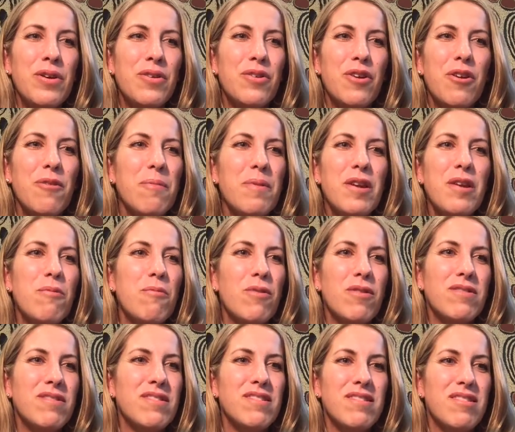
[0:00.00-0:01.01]
Nobody
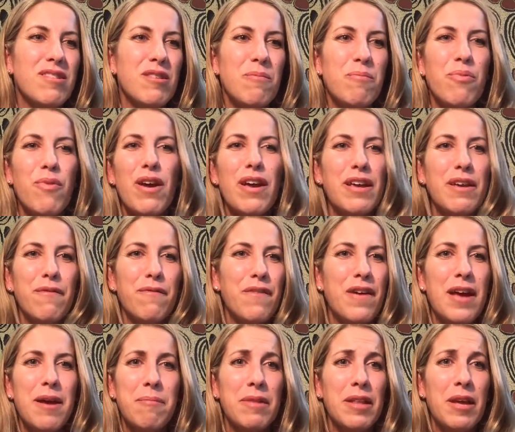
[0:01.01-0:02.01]
wants to break a
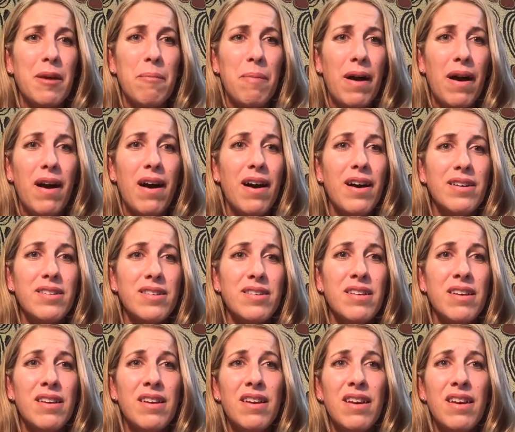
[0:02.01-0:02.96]
family apart,